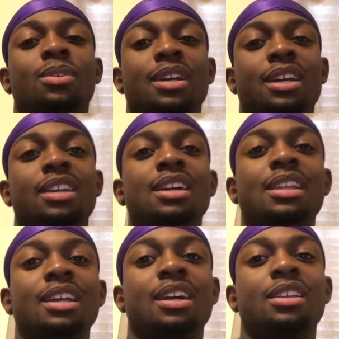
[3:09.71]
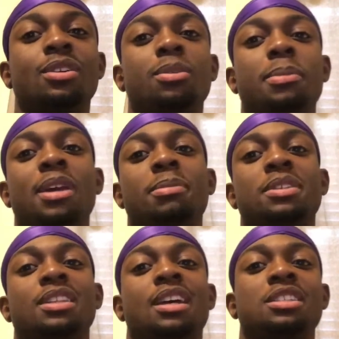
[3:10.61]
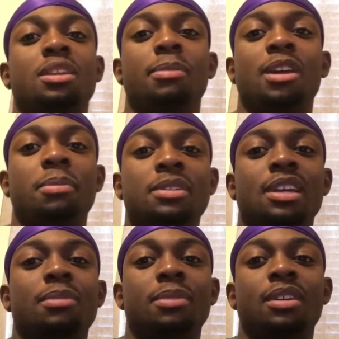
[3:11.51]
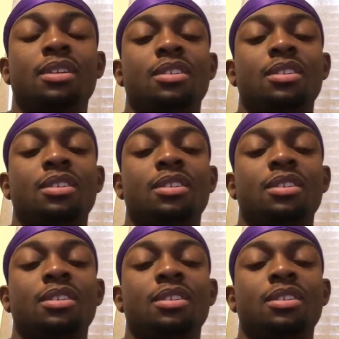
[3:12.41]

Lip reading: Like, he got like a little baby slash the baby type beat.